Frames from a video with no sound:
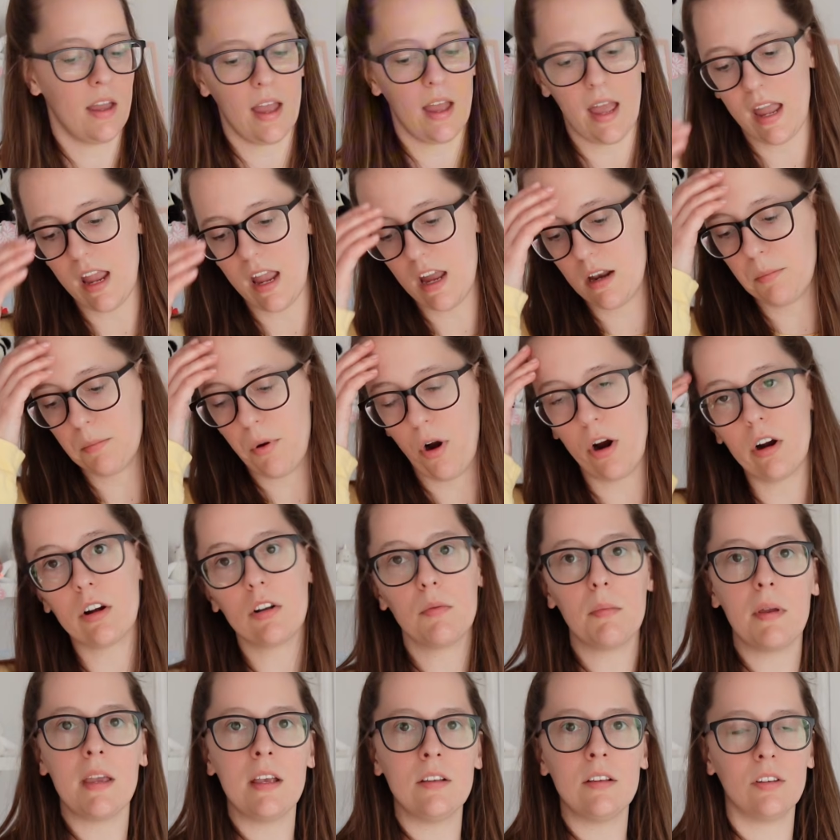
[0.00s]
And part
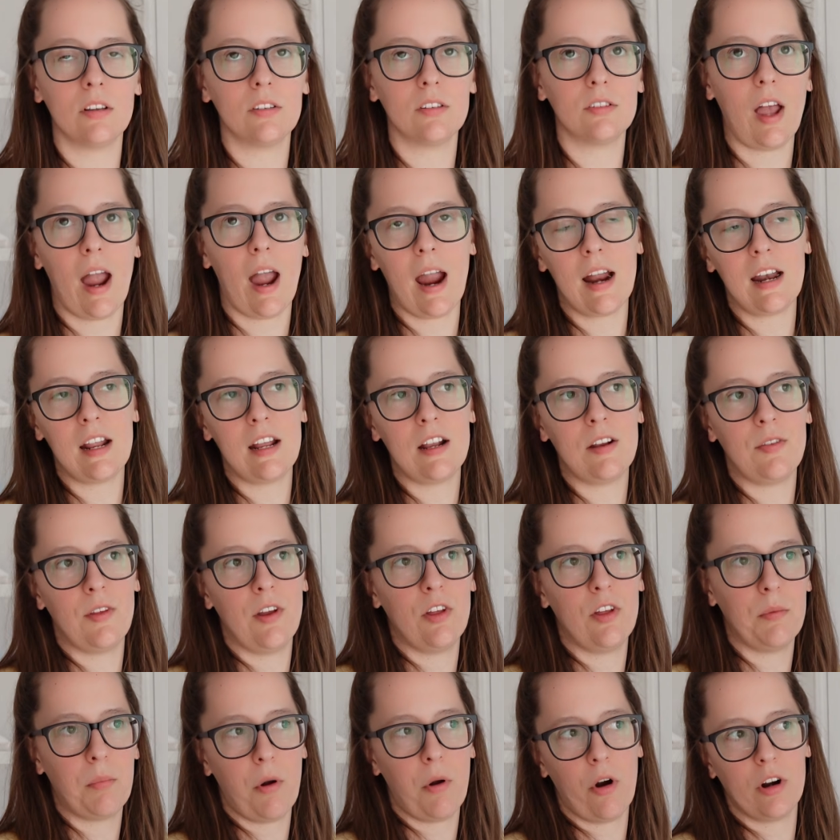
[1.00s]
of me is excited.
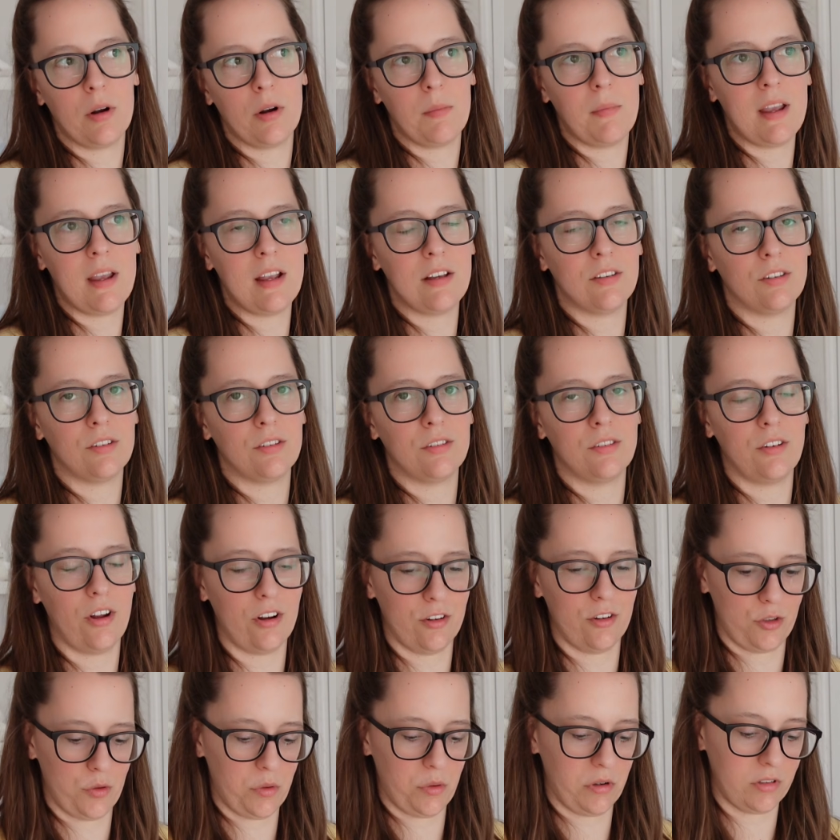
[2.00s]
The other part of me is
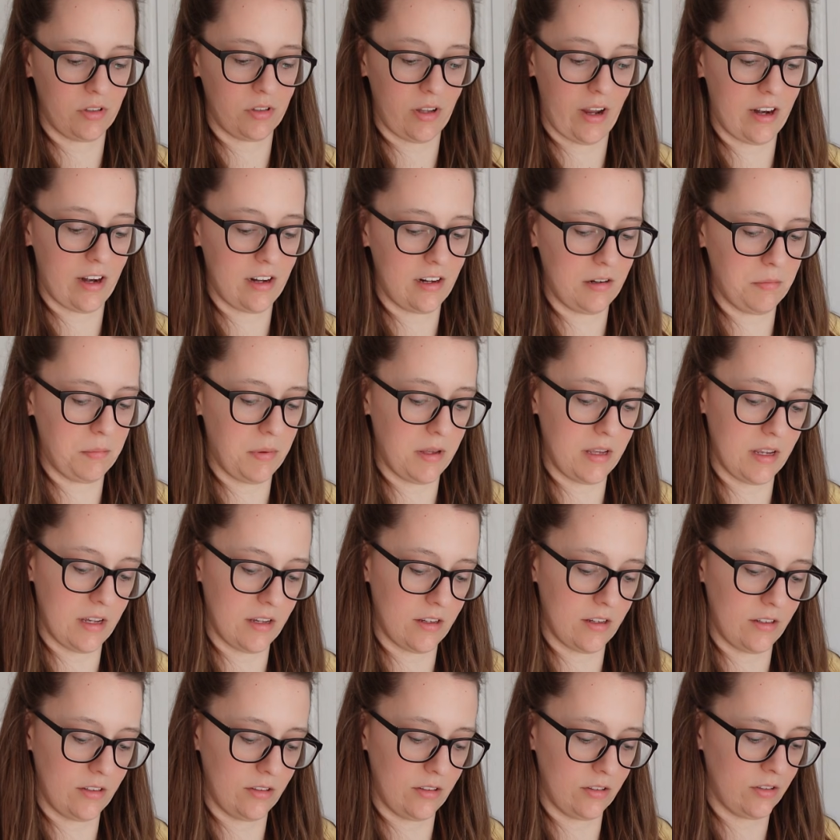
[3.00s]
not so excited
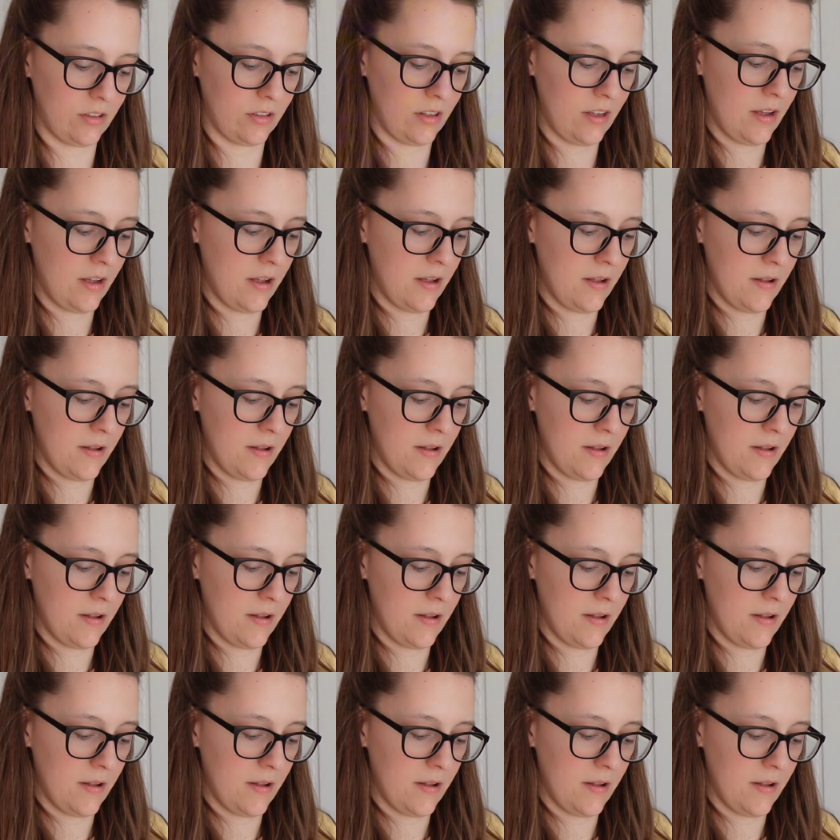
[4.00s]
because